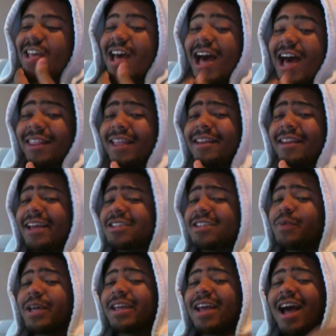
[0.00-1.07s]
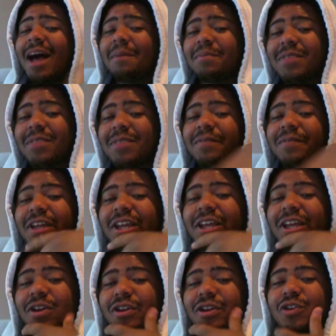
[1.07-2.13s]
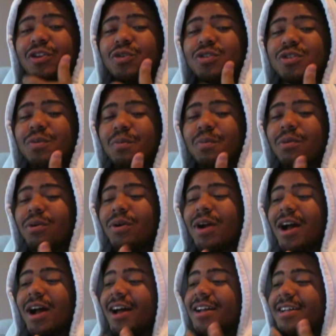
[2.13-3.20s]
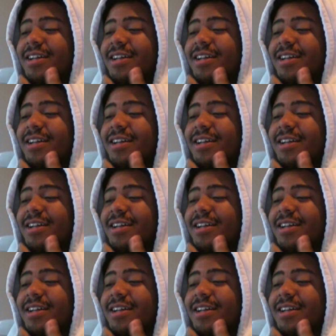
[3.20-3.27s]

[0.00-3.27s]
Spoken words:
I think next week I'm definitely going to do some more,